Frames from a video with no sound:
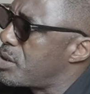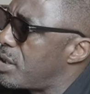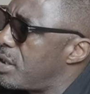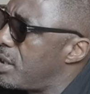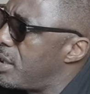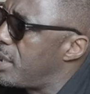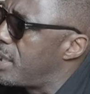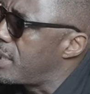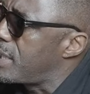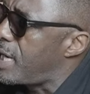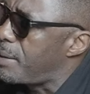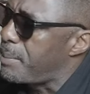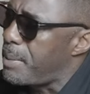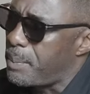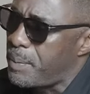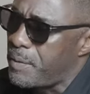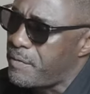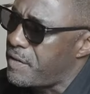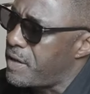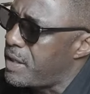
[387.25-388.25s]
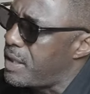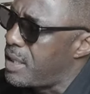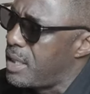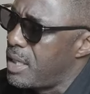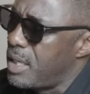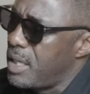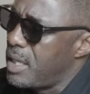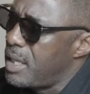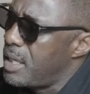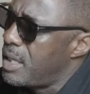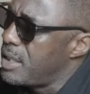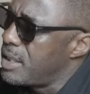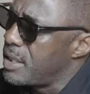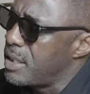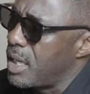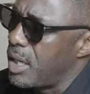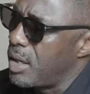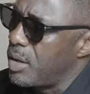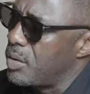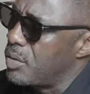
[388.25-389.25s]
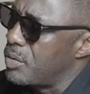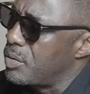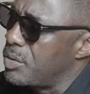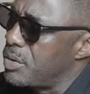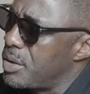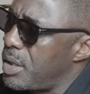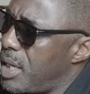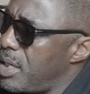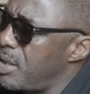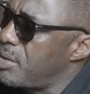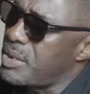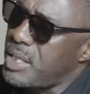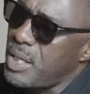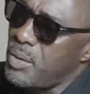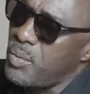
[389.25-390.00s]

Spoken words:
I came up with it. You know, I don't care